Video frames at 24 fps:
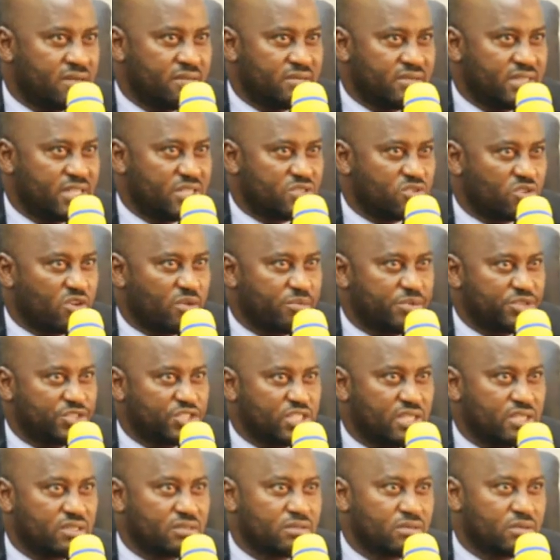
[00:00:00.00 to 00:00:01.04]
this
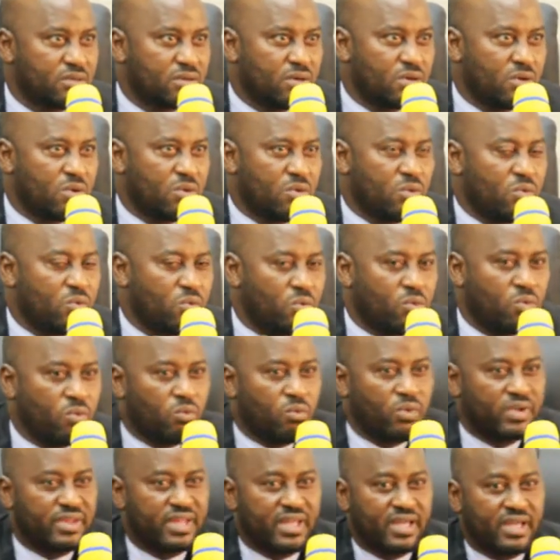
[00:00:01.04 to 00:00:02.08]
commission
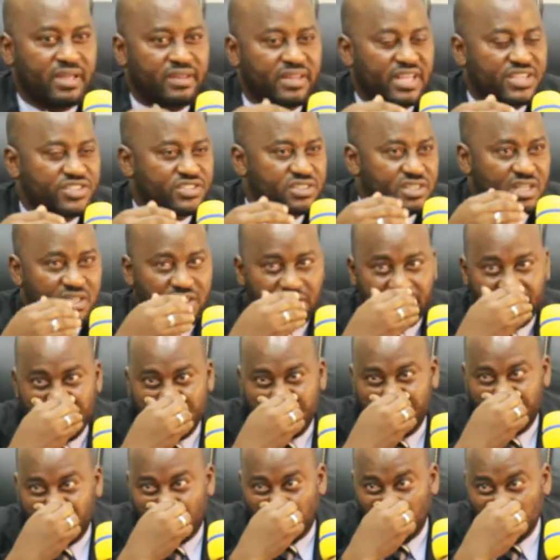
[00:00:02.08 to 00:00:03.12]
with the national
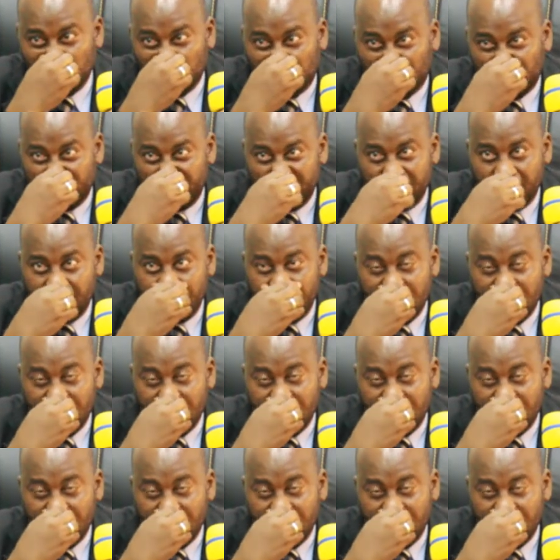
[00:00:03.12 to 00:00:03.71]
grid, because